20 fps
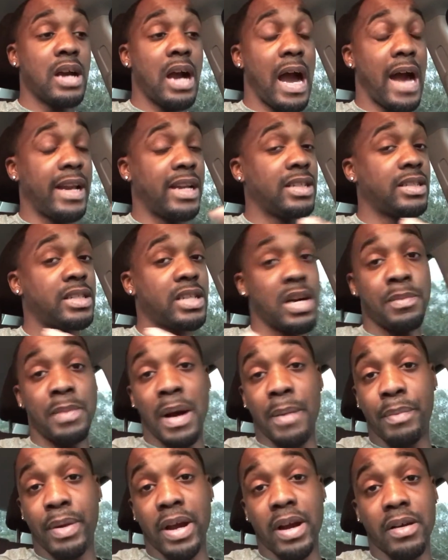I didn't tell
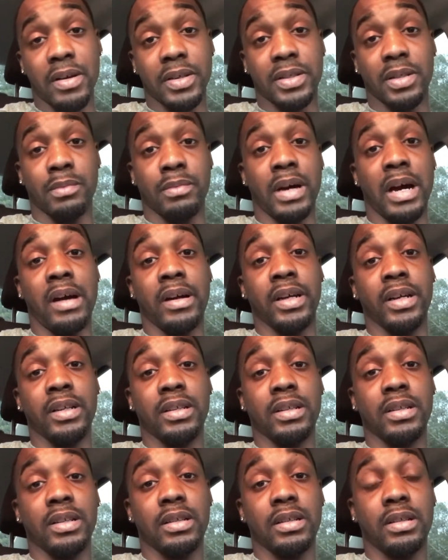my parents about it,
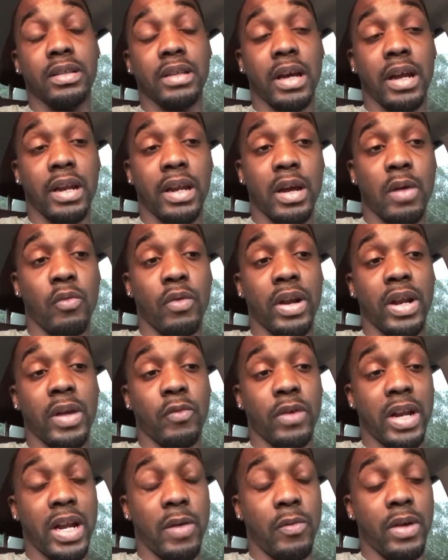and then
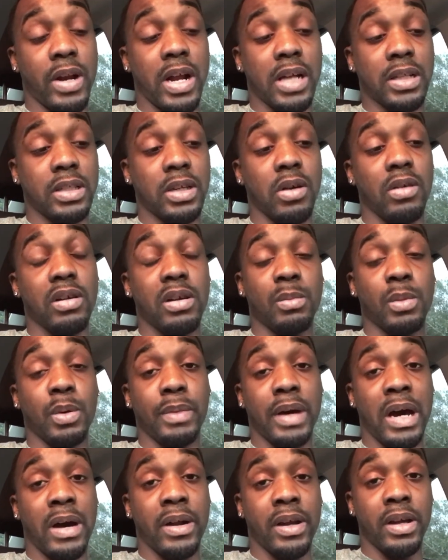when I told them
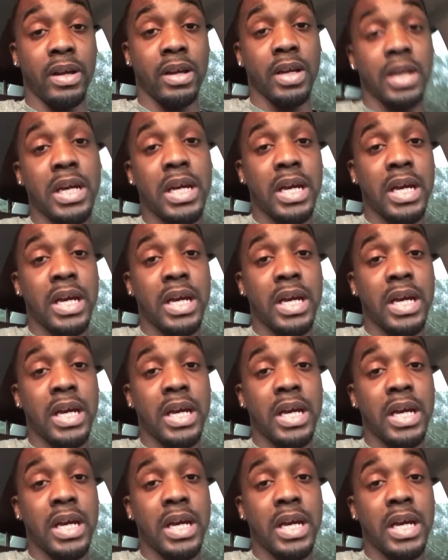about it,